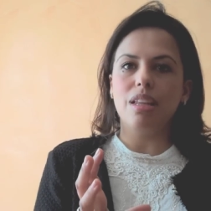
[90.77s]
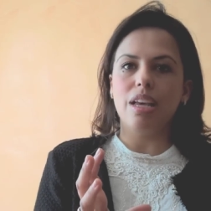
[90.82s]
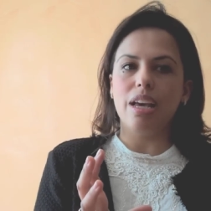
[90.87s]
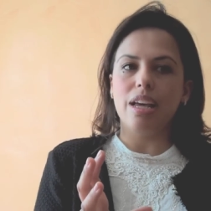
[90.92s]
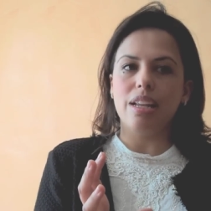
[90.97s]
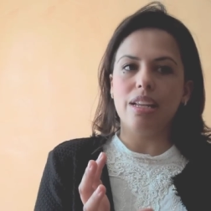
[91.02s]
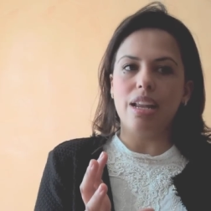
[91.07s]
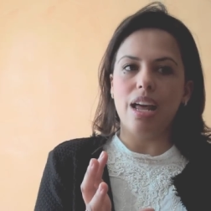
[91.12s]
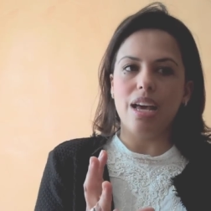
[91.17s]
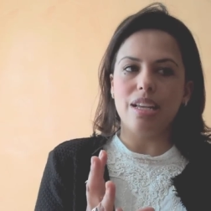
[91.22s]

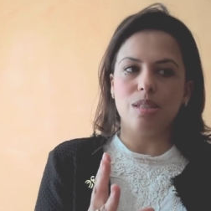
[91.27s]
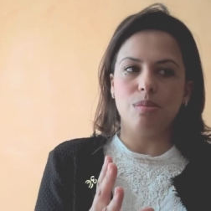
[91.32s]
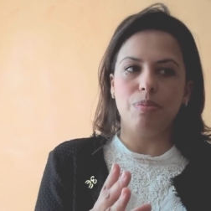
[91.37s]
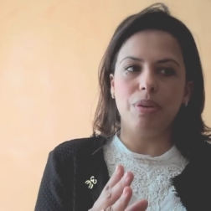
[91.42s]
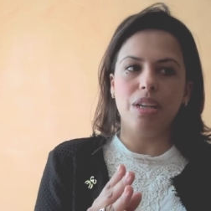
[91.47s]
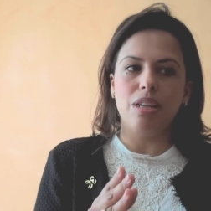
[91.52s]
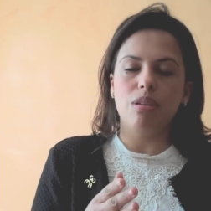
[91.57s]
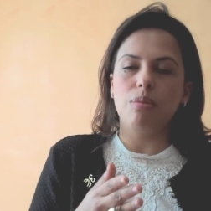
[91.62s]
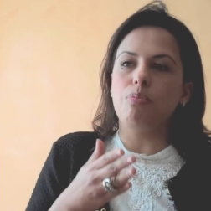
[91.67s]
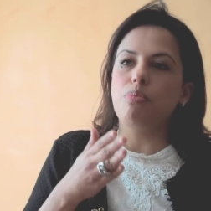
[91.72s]
it has
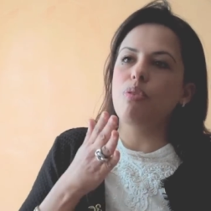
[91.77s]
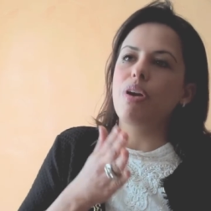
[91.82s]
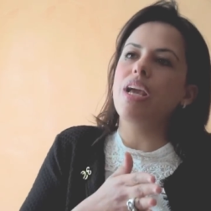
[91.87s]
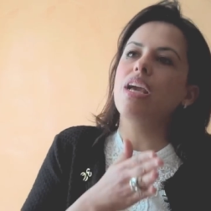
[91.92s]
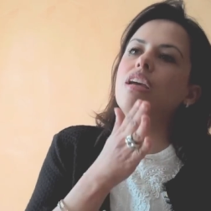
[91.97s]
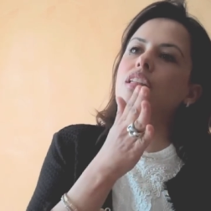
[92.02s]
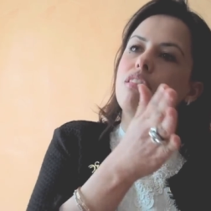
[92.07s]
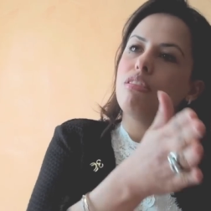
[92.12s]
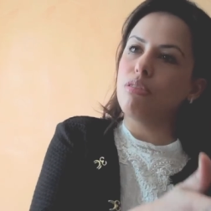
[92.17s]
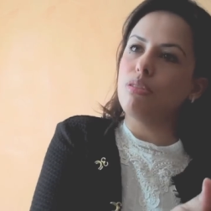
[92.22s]
been a
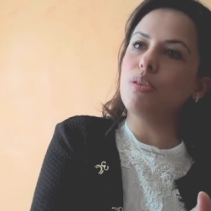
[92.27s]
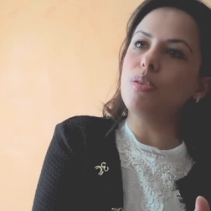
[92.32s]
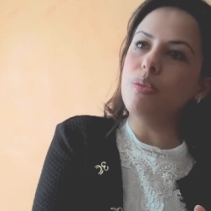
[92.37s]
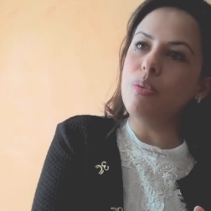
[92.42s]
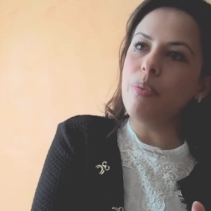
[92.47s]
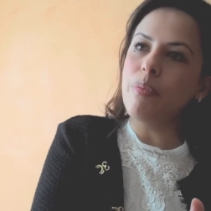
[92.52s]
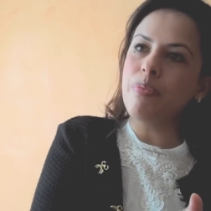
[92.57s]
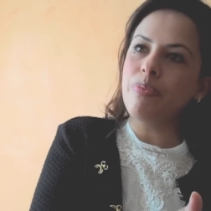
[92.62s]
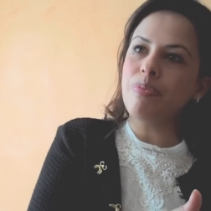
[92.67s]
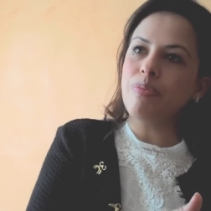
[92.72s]
breakthrough